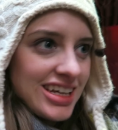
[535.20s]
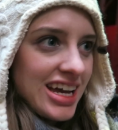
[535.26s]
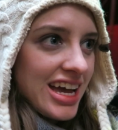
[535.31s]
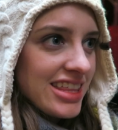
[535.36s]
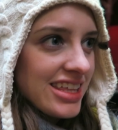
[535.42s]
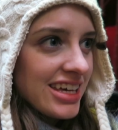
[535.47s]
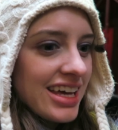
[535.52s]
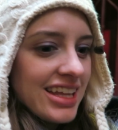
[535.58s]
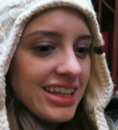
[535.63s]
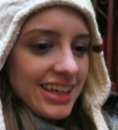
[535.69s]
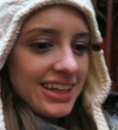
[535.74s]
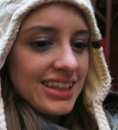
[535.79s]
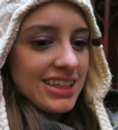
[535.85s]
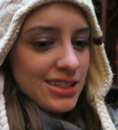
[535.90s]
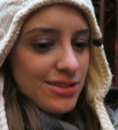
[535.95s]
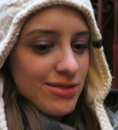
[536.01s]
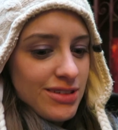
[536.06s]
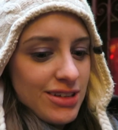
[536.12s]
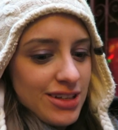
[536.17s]
I think I like
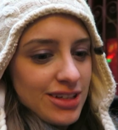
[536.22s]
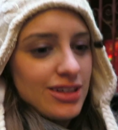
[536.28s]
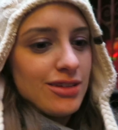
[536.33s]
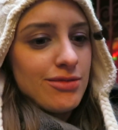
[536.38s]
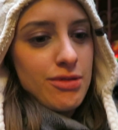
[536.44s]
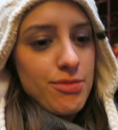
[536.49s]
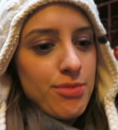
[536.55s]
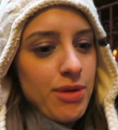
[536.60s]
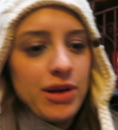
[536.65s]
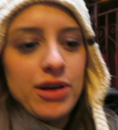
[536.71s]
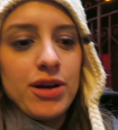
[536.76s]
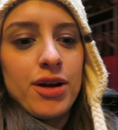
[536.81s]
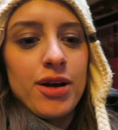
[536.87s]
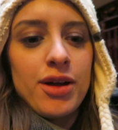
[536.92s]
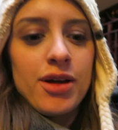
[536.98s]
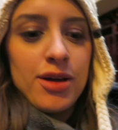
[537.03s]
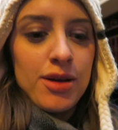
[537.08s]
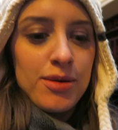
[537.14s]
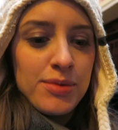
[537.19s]
this one a little bit better
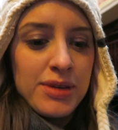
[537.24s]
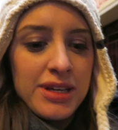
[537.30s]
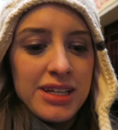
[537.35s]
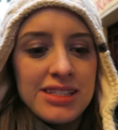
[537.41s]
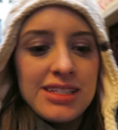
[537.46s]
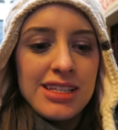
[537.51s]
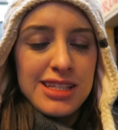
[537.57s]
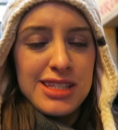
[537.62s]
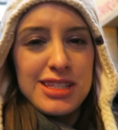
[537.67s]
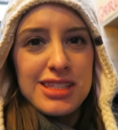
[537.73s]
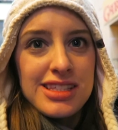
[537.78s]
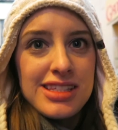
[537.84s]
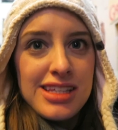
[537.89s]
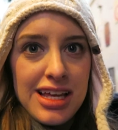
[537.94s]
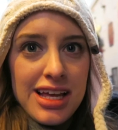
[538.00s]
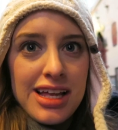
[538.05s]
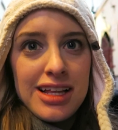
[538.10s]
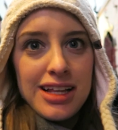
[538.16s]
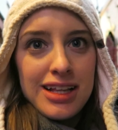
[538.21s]
because it's
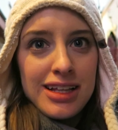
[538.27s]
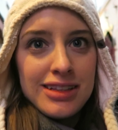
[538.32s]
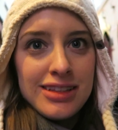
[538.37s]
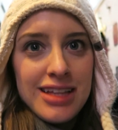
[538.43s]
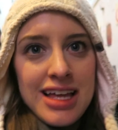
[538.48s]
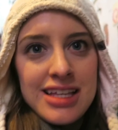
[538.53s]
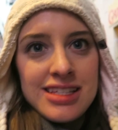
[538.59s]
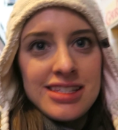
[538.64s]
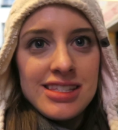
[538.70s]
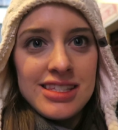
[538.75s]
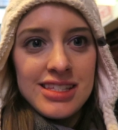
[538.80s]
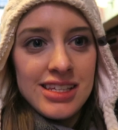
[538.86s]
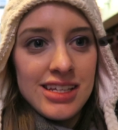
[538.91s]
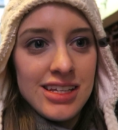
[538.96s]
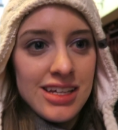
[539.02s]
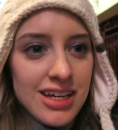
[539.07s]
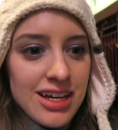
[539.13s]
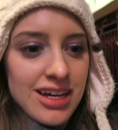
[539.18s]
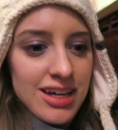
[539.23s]
less
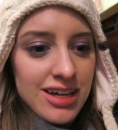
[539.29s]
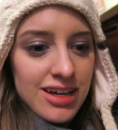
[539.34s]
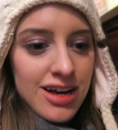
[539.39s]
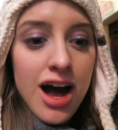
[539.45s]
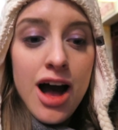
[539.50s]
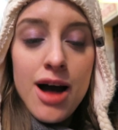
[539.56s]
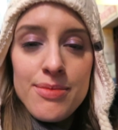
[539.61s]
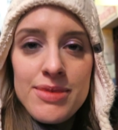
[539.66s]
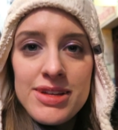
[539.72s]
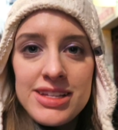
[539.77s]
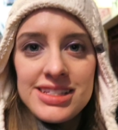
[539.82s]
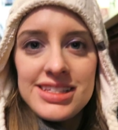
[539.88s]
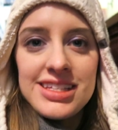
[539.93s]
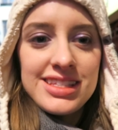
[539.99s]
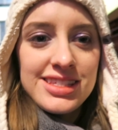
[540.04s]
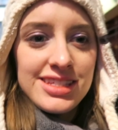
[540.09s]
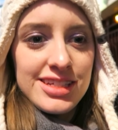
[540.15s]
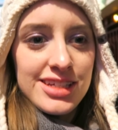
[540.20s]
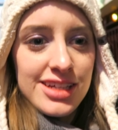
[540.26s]
common
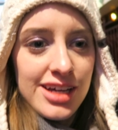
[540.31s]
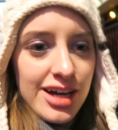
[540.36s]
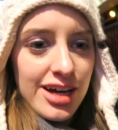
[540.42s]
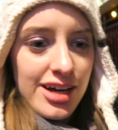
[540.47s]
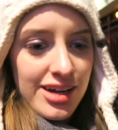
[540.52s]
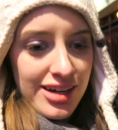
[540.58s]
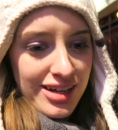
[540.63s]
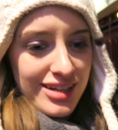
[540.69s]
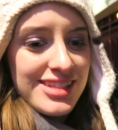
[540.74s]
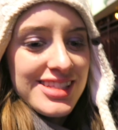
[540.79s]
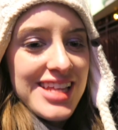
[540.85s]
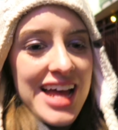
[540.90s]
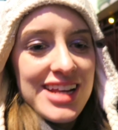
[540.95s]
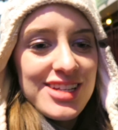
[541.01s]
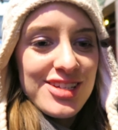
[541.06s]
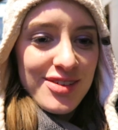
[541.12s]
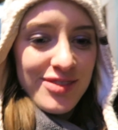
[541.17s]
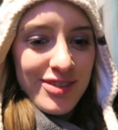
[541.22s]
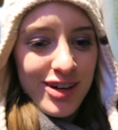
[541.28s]
to see a
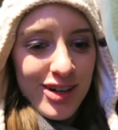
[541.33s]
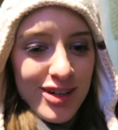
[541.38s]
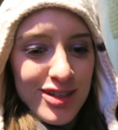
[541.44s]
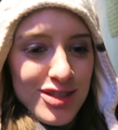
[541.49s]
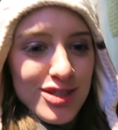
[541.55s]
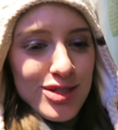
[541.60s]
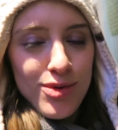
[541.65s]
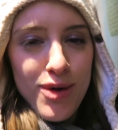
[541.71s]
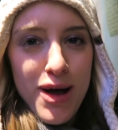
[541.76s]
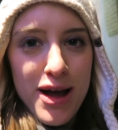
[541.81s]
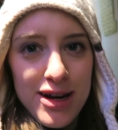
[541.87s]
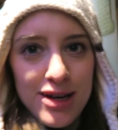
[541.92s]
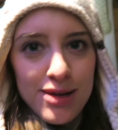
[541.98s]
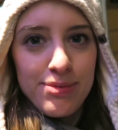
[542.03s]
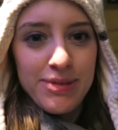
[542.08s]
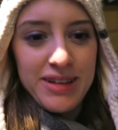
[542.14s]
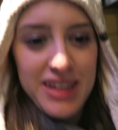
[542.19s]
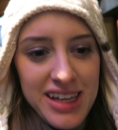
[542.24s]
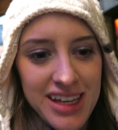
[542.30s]
statue of a girl squatting
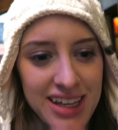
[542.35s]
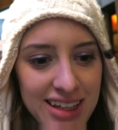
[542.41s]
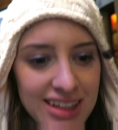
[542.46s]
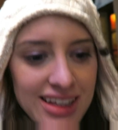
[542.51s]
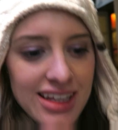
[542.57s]
peeing